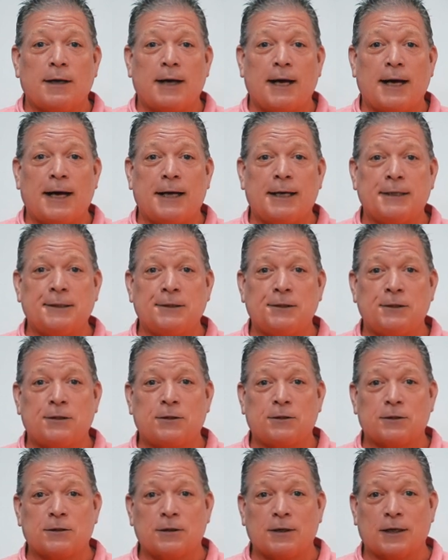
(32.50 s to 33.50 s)
and
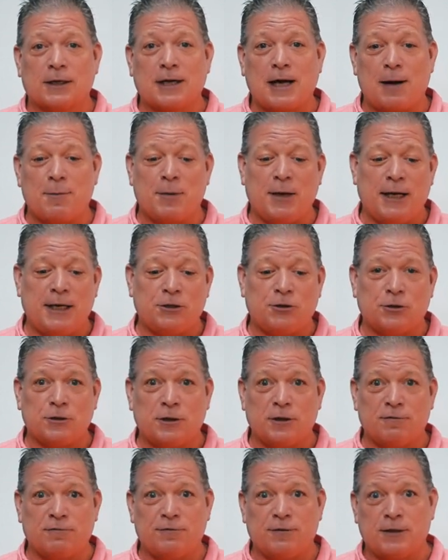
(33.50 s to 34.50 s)
a
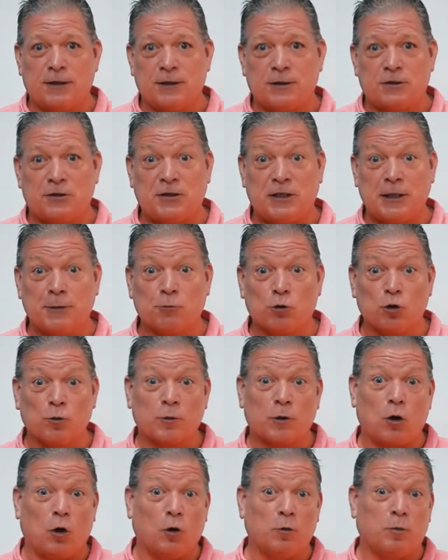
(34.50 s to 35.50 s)
combination of steam
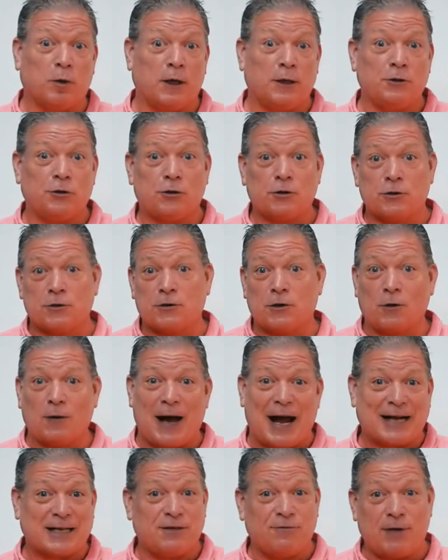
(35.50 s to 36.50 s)
room cold plunge.
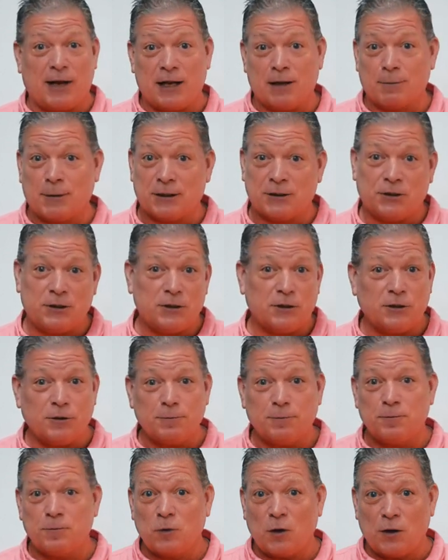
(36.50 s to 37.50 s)
So activating my
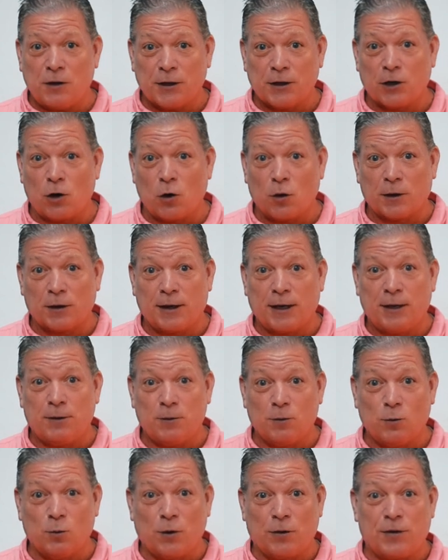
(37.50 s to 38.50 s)
system and then
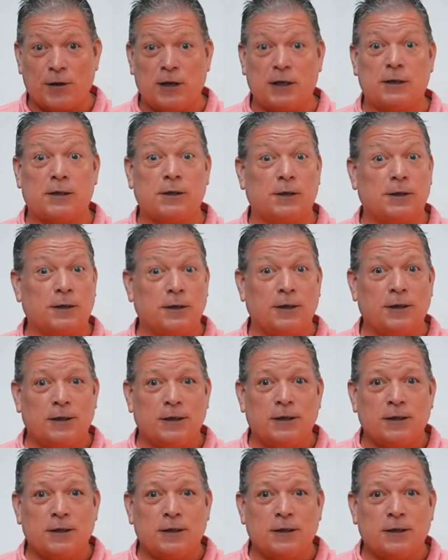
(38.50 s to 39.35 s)
going within to